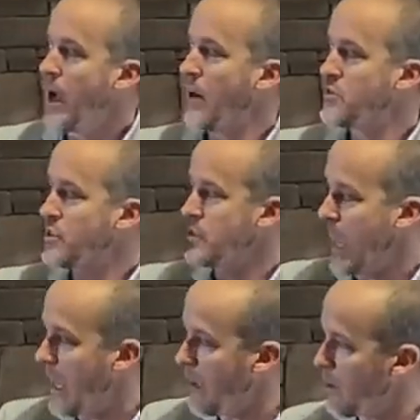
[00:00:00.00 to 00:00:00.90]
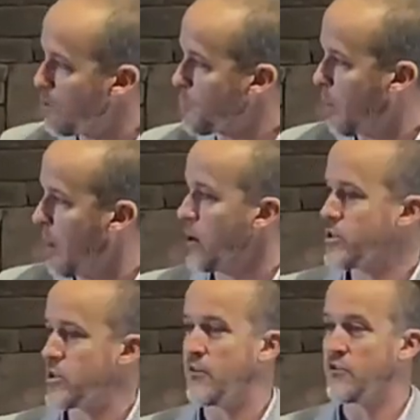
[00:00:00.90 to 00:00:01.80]
of saying those
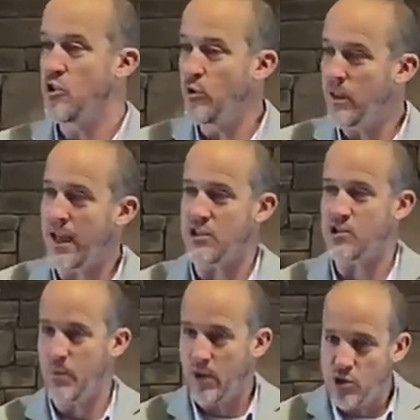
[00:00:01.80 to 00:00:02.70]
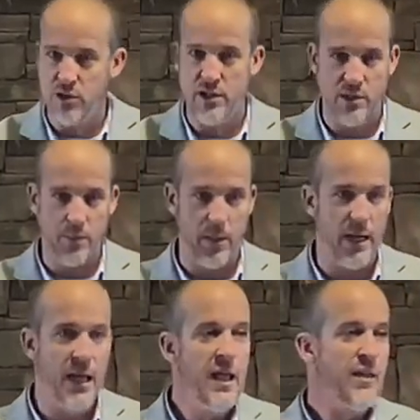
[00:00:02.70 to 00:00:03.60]
prayers, of doing that spiritual discipline,